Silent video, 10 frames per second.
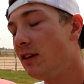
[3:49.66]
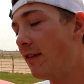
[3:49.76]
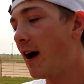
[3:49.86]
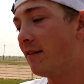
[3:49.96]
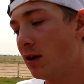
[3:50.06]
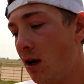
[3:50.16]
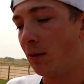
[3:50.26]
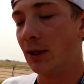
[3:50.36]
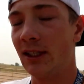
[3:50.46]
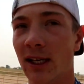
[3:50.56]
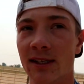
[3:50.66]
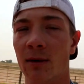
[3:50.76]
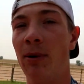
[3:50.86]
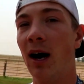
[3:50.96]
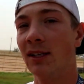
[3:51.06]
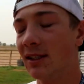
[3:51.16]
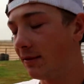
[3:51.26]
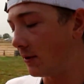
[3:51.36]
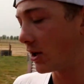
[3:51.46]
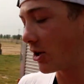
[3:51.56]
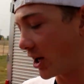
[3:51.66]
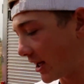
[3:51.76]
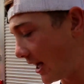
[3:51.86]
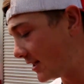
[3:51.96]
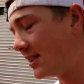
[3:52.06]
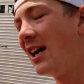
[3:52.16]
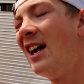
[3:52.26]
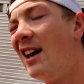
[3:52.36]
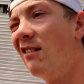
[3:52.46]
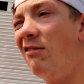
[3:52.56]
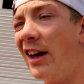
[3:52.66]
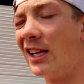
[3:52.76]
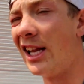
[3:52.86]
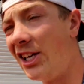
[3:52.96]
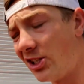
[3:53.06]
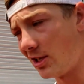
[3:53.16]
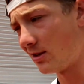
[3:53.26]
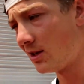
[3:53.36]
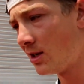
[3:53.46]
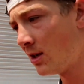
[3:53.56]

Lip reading: valve, which is the positive crankcase ventilation.